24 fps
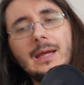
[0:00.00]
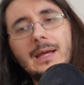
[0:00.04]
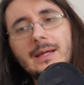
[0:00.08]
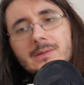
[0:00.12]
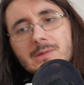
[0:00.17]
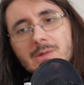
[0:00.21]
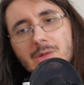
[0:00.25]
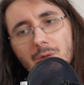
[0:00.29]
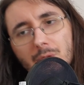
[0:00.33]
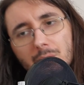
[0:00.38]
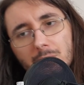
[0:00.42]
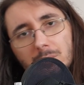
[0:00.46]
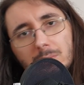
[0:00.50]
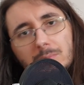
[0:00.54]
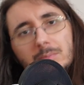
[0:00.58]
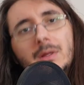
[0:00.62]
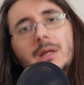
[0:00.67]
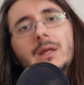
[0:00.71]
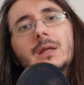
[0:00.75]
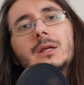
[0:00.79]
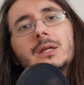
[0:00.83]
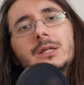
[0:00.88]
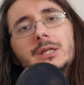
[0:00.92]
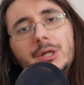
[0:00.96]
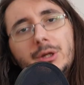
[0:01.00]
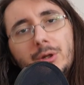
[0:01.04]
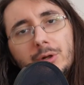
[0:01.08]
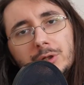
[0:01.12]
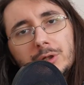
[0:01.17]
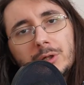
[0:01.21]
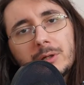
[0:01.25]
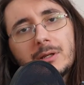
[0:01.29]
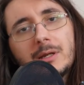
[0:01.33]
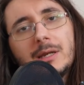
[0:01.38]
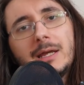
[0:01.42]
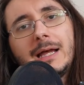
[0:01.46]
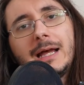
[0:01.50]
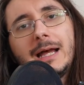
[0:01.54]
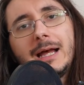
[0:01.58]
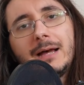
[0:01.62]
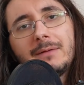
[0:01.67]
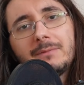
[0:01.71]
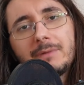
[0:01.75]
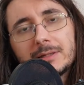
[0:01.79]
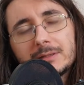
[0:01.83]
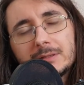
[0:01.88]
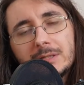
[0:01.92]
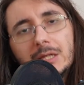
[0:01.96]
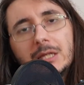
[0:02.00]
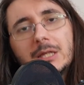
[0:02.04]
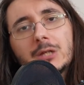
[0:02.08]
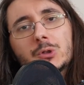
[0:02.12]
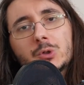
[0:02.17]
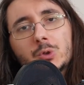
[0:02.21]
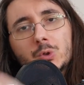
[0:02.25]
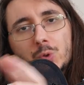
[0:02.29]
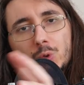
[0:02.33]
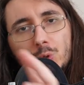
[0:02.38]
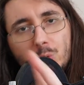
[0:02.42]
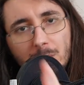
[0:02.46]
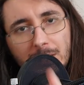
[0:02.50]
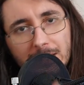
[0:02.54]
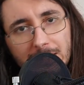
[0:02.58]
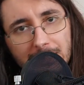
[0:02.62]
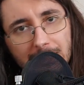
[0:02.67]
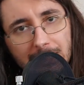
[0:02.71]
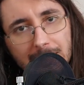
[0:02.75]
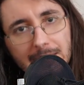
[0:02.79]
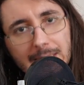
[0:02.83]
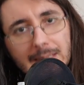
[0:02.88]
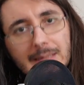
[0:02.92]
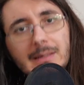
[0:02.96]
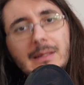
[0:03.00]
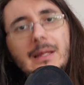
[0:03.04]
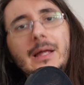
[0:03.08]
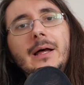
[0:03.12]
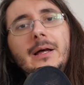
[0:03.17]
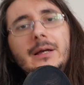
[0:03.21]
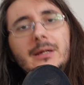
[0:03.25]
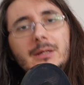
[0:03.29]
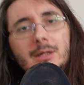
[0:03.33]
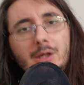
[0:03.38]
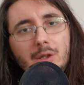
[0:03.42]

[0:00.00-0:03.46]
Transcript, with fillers: And so here you're gonna have like the training uh,